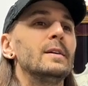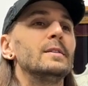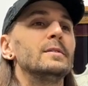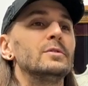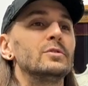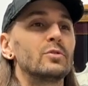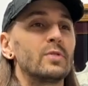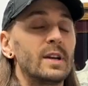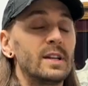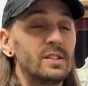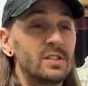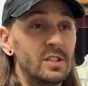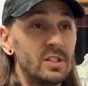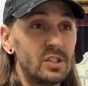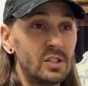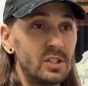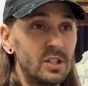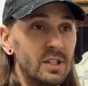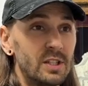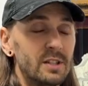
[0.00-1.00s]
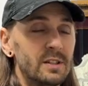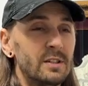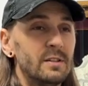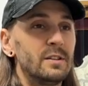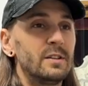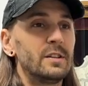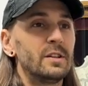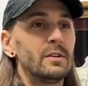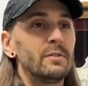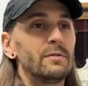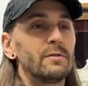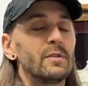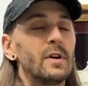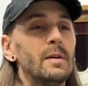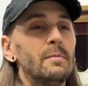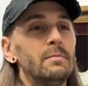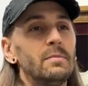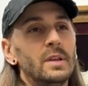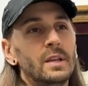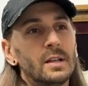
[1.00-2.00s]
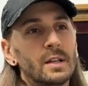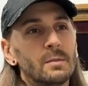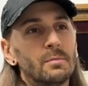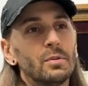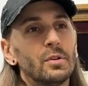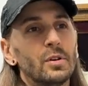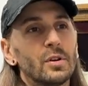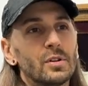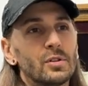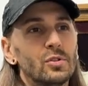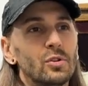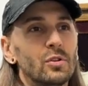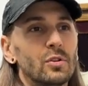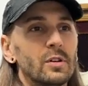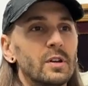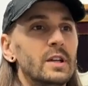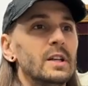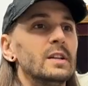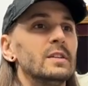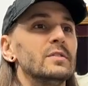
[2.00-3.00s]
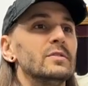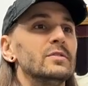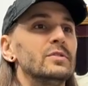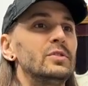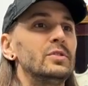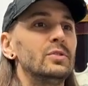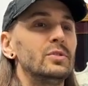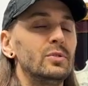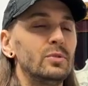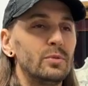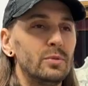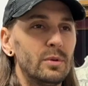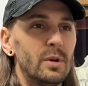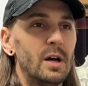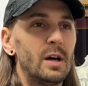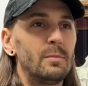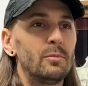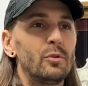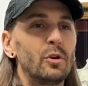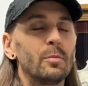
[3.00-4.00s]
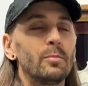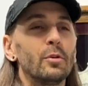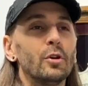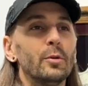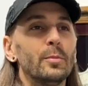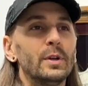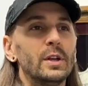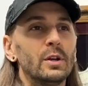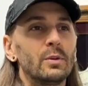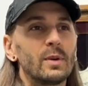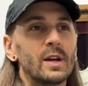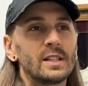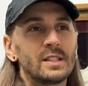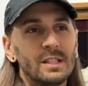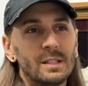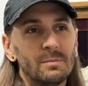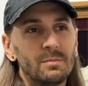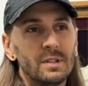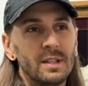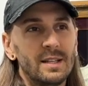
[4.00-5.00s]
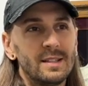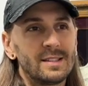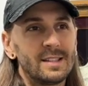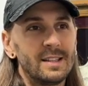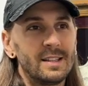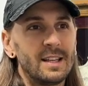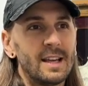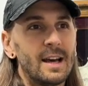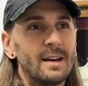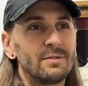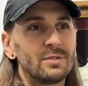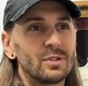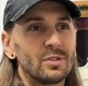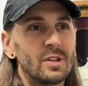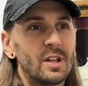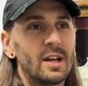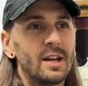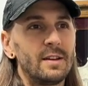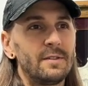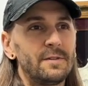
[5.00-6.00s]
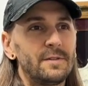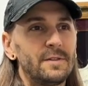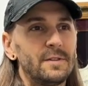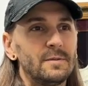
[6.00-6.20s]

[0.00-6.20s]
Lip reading: transition, from being in purgatory to a more permanent resting place in the afterlife.